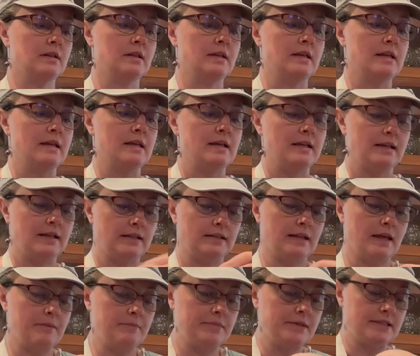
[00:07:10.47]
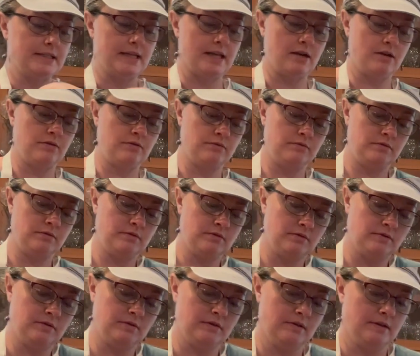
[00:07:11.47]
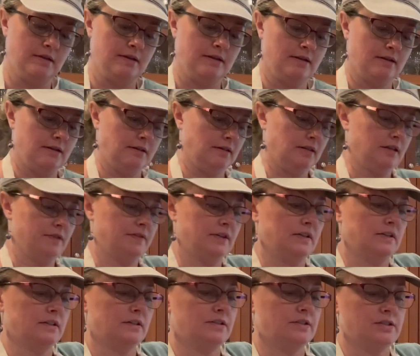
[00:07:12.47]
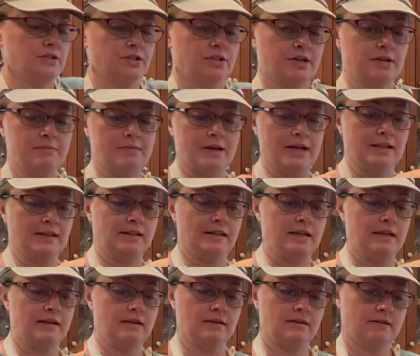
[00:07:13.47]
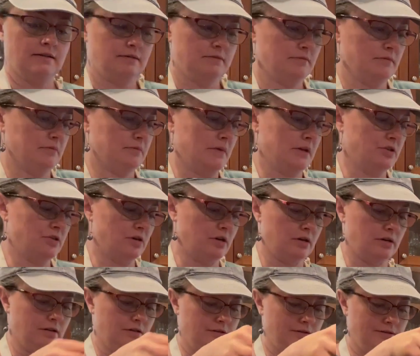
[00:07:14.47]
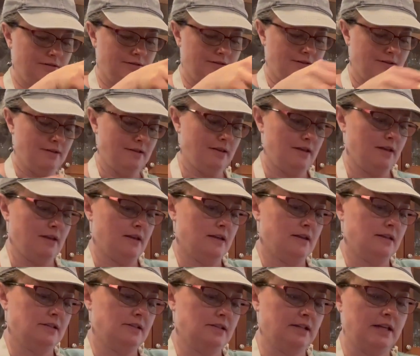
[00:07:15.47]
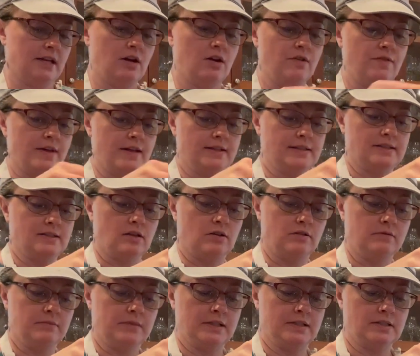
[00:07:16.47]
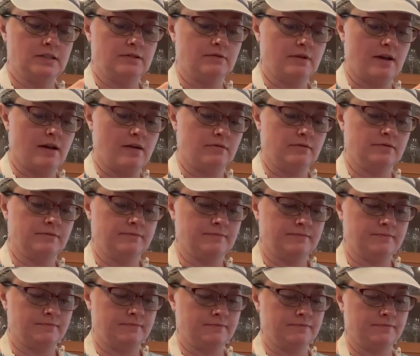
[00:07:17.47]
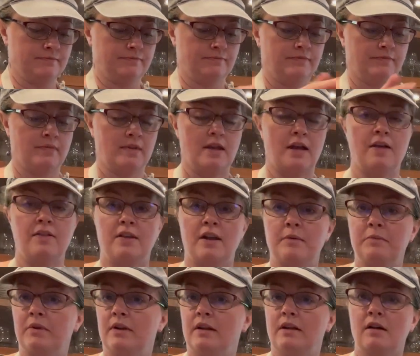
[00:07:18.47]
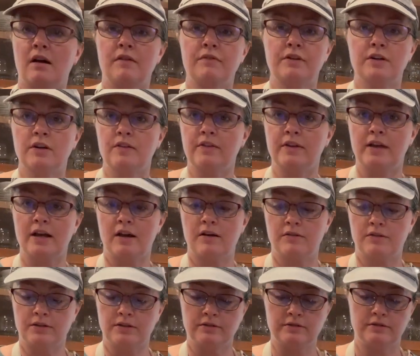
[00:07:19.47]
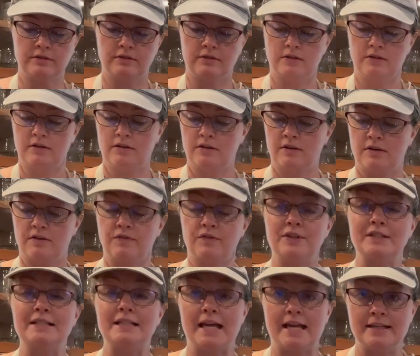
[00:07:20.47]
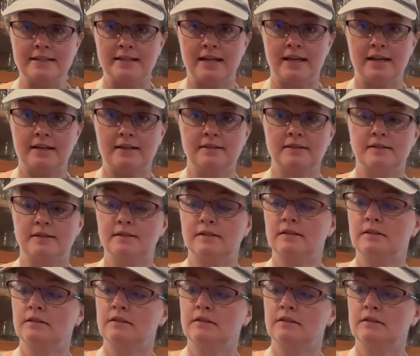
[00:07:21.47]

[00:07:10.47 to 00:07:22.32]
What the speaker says: Clamp it down, give it a little stir, it might leak my jar, to get all that salt mixed around. And then I'm going to cover it on the counter for 10 days